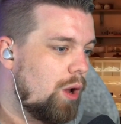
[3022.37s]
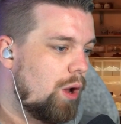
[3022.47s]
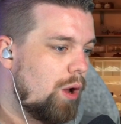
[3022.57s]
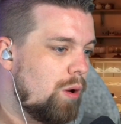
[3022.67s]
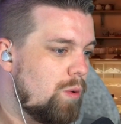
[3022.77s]

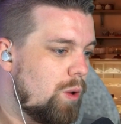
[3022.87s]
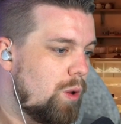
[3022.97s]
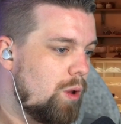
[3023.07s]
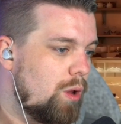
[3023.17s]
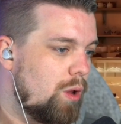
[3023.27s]
Oh?
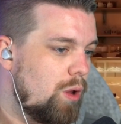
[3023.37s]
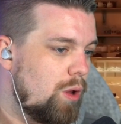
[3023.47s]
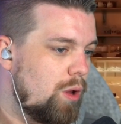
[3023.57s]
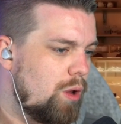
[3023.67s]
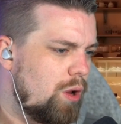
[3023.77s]

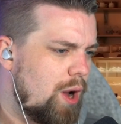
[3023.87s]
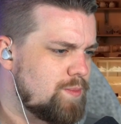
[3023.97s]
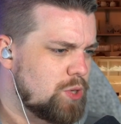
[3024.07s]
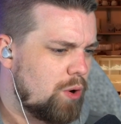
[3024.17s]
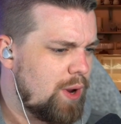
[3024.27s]
I'm
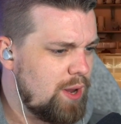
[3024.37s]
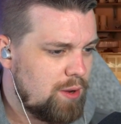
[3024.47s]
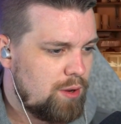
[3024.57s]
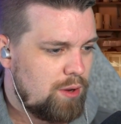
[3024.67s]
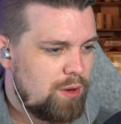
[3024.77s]
sorry?
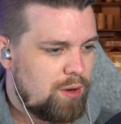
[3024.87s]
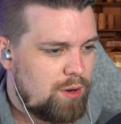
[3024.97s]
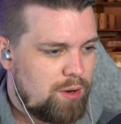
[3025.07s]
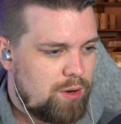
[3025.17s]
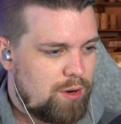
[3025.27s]

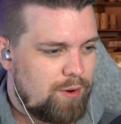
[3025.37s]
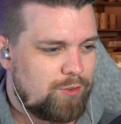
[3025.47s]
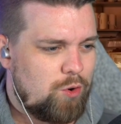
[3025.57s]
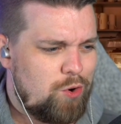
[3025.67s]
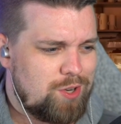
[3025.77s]
Of
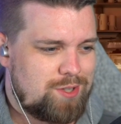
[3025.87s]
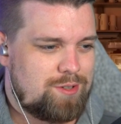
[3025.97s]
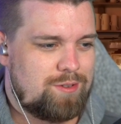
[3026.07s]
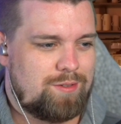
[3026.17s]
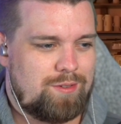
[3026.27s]

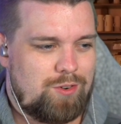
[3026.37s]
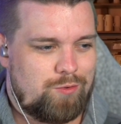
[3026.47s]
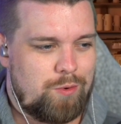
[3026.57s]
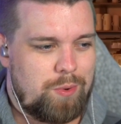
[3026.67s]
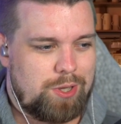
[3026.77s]
course, you're
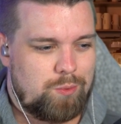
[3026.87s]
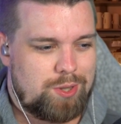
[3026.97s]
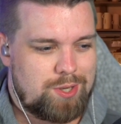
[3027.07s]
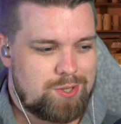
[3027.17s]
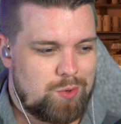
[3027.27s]
familiar with
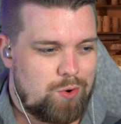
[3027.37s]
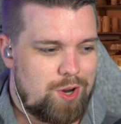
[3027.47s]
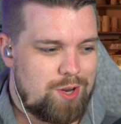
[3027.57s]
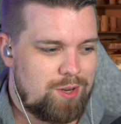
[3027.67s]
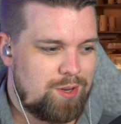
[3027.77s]
this
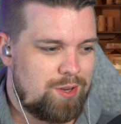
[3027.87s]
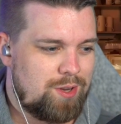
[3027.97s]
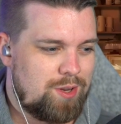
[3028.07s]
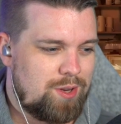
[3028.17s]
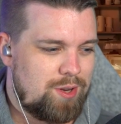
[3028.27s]
story.
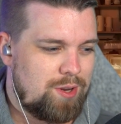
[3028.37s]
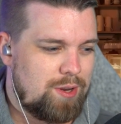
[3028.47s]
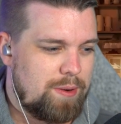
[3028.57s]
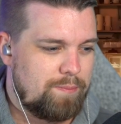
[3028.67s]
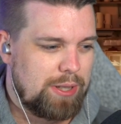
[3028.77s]

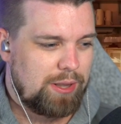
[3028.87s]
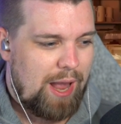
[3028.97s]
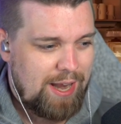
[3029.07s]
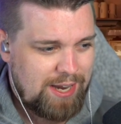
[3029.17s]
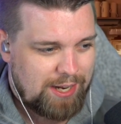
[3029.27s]
But
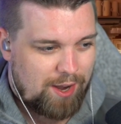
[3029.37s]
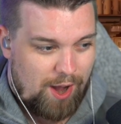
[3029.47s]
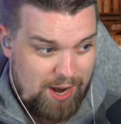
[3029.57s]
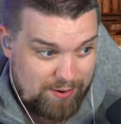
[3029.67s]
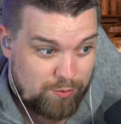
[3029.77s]
Lightning
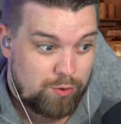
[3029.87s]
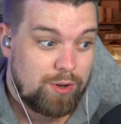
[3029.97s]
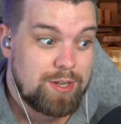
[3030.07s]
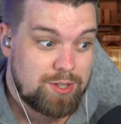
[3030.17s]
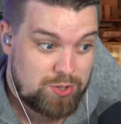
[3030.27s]
Carnival
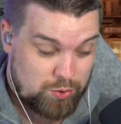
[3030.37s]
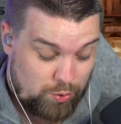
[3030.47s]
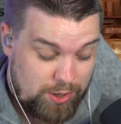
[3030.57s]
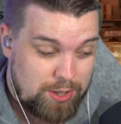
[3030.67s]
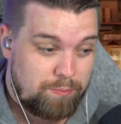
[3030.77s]
is a
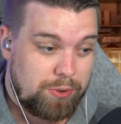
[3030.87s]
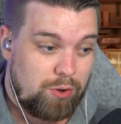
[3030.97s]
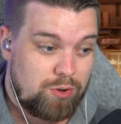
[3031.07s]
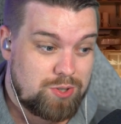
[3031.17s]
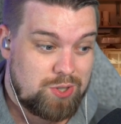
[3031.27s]
story that
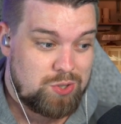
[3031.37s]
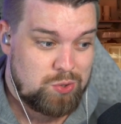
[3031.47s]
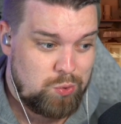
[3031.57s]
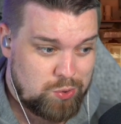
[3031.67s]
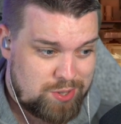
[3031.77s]
belongs to
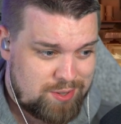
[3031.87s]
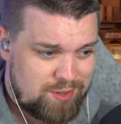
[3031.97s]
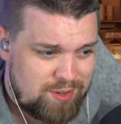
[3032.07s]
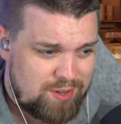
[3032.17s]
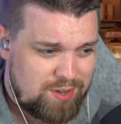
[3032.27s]
Zeus,
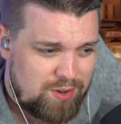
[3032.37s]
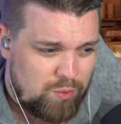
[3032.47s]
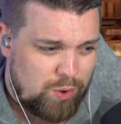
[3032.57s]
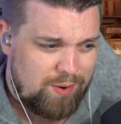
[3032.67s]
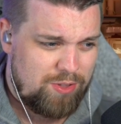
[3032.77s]

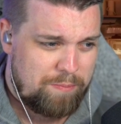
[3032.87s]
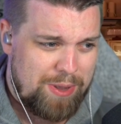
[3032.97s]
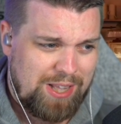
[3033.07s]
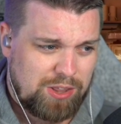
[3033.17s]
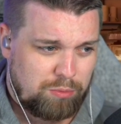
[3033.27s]
one of the
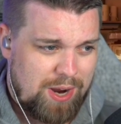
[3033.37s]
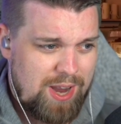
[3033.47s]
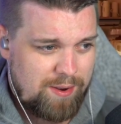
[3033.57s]
big three?